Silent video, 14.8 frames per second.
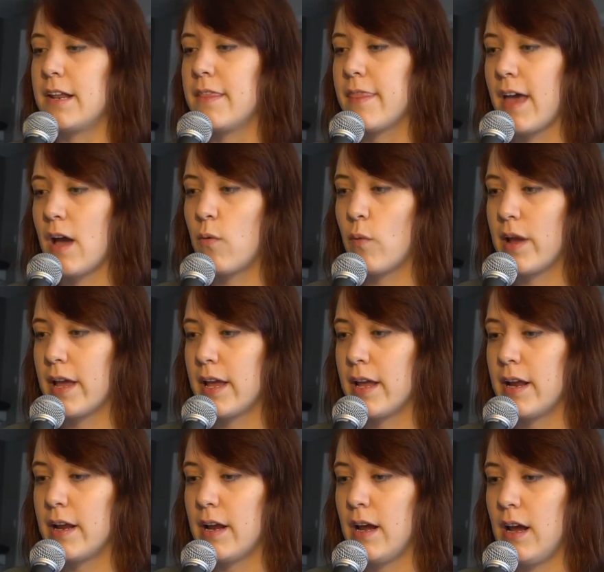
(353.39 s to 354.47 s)
in that
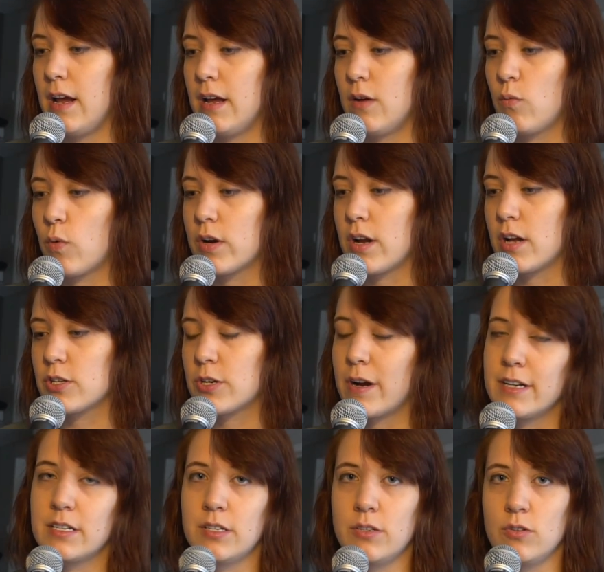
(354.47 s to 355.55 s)
way, we're not
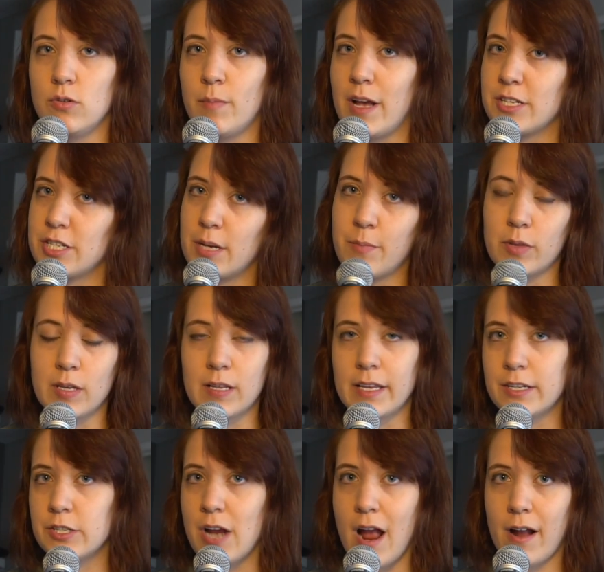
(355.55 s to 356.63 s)
trying to match it up with a
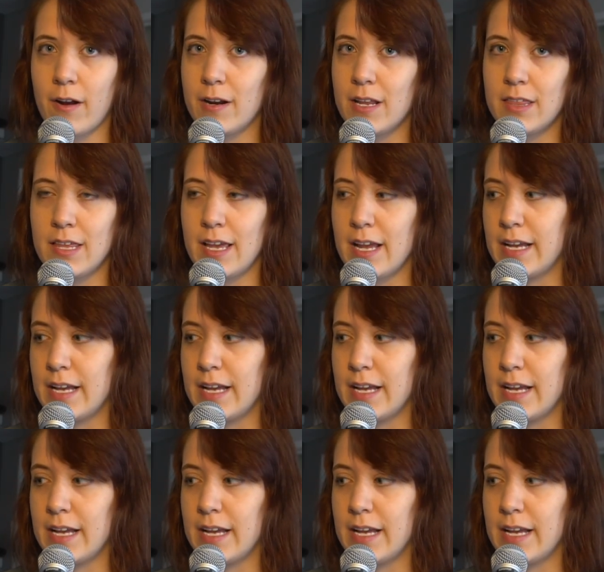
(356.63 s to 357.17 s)
click track or anything.